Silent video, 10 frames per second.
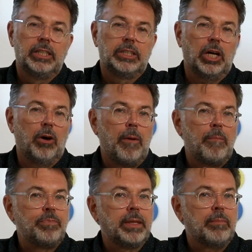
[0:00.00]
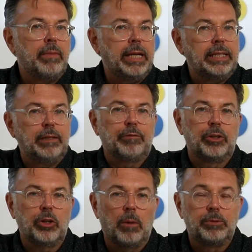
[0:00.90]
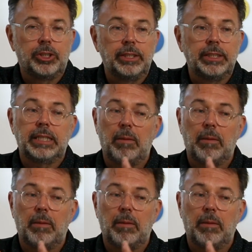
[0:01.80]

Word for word: So many different options,